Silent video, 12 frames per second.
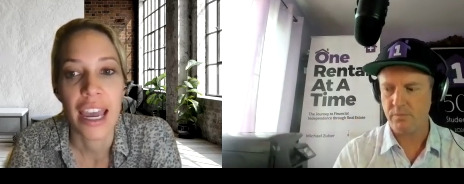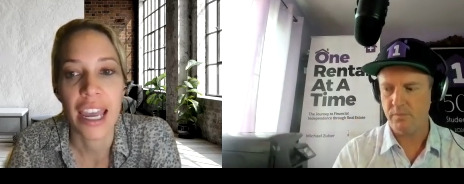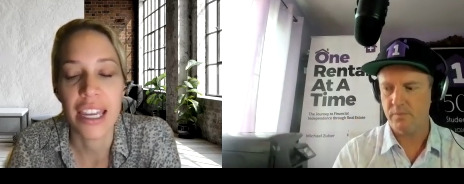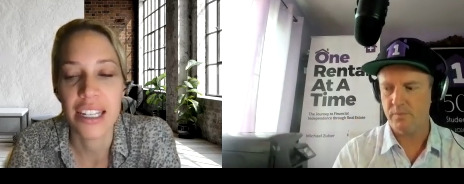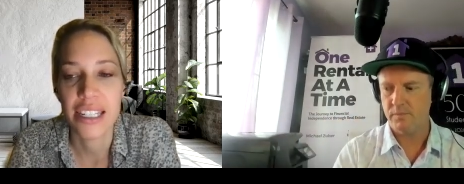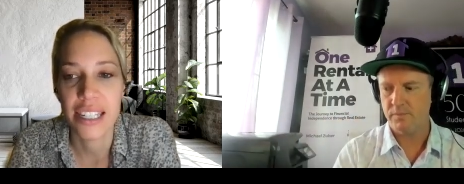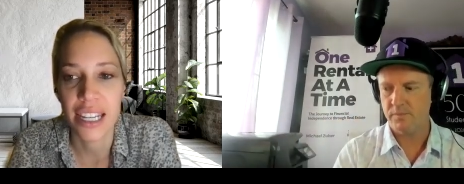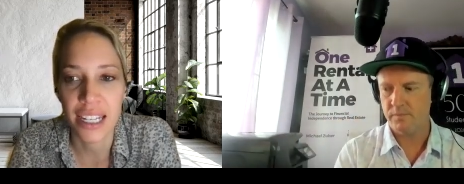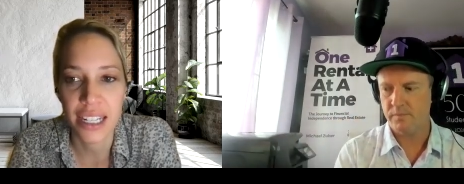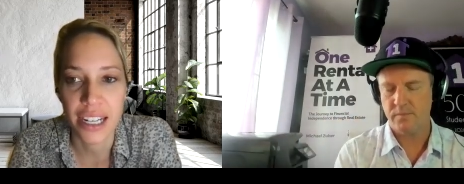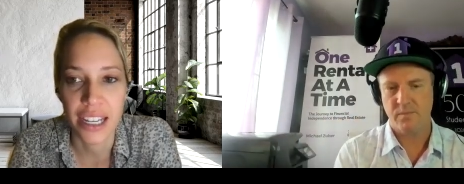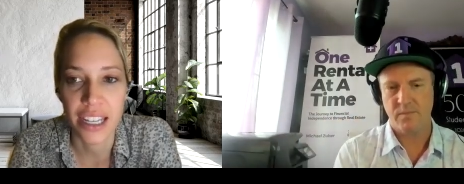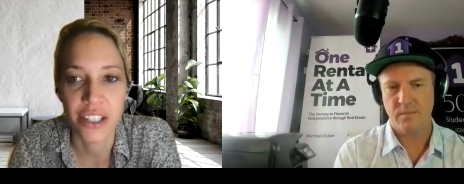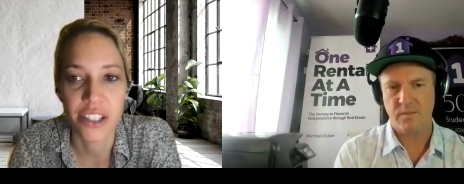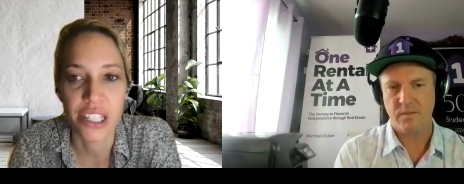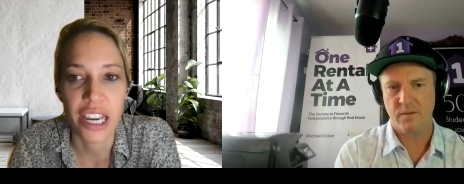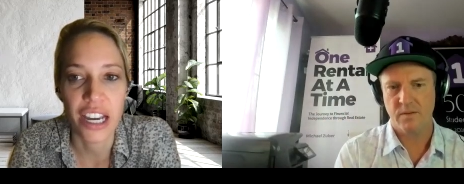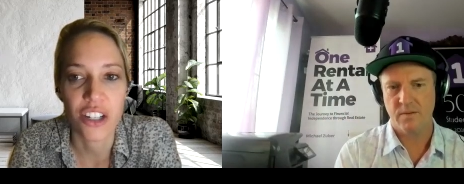Speaker 1: and data
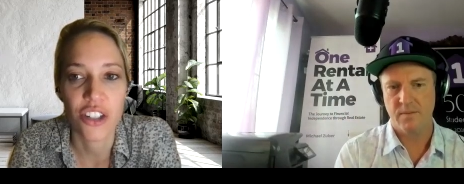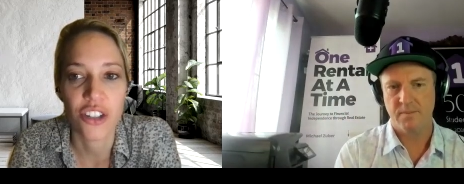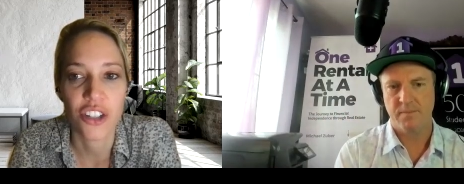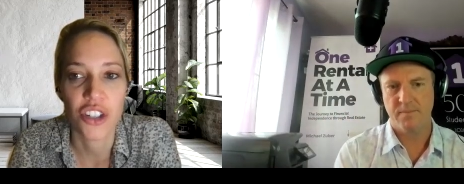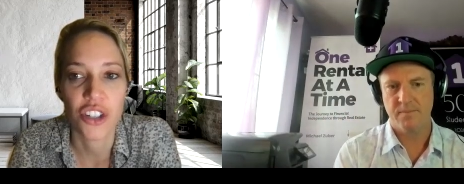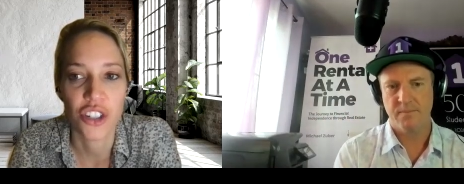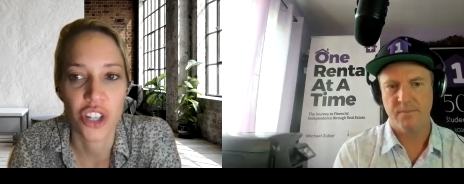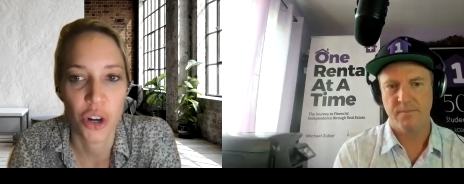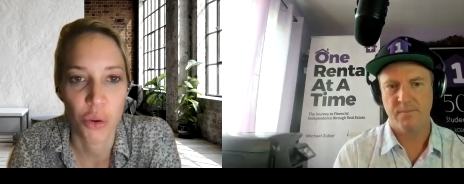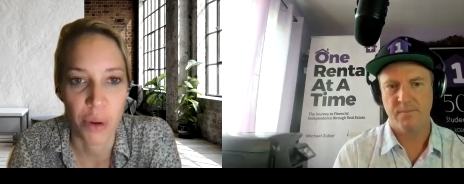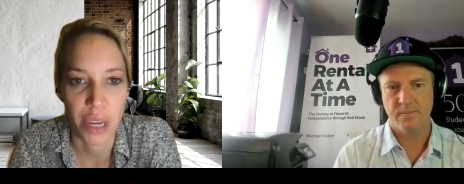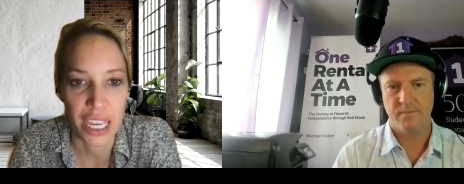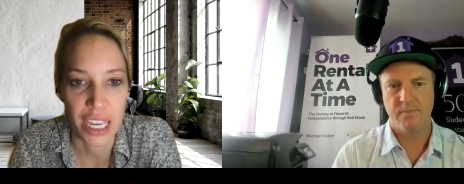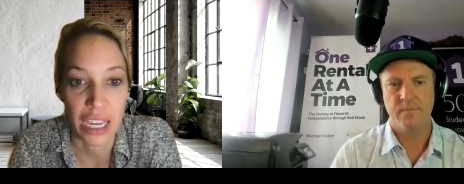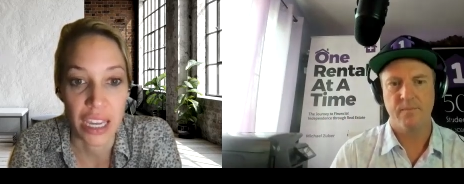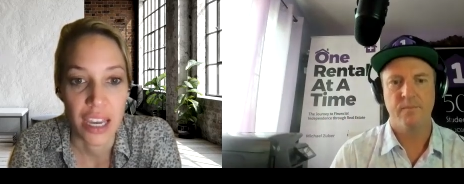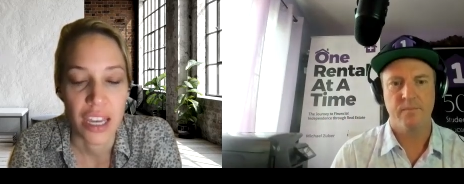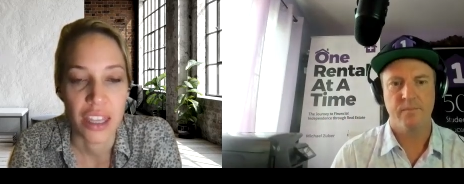is actually showing